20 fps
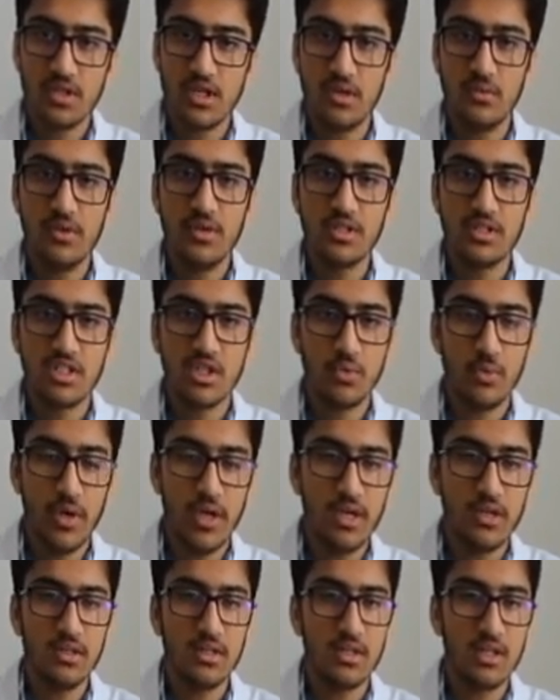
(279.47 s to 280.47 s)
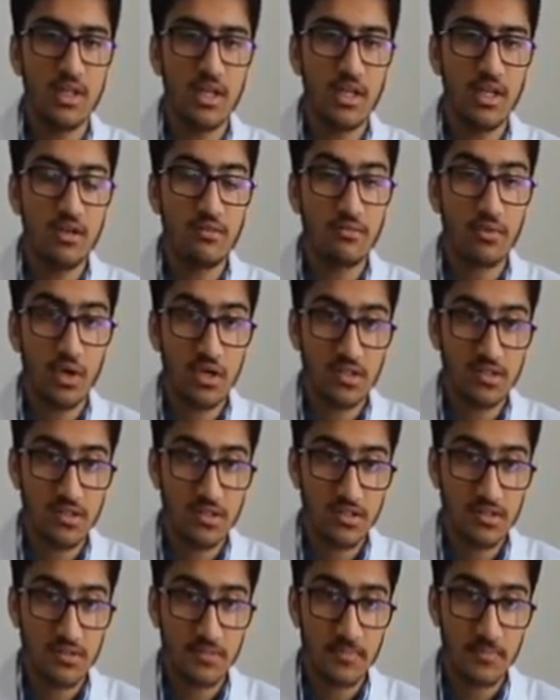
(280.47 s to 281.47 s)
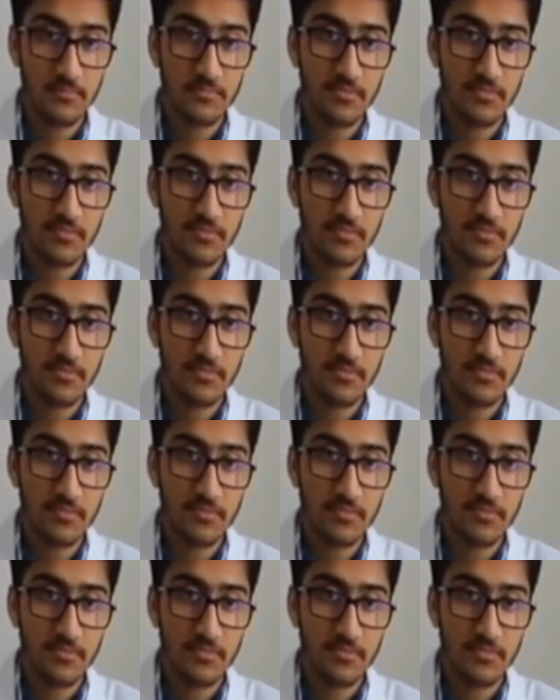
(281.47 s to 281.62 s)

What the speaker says: they are rinsed away in the cleaning process.